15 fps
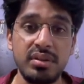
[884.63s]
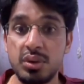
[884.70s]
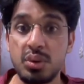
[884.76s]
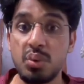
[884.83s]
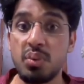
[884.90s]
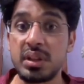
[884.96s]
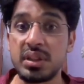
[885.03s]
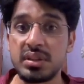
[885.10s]
So
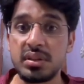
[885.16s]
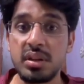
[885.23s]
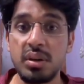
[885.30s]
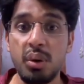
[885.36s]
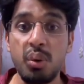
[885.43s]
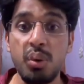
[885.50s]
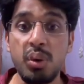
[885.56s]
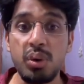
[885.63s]
once
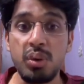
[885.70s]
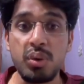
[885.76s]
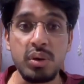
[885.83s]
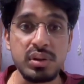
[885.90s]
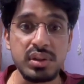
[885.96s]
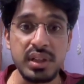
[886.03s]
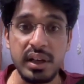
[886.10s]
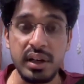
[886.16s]
the role
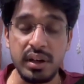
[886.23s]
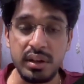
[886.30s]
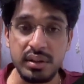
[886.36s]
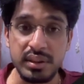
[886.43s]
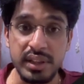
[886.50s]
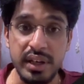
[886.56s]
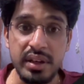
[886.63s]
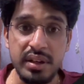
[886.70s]
codes are
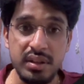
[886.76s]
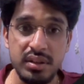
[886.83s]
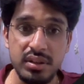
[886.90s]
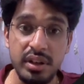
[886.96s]
set,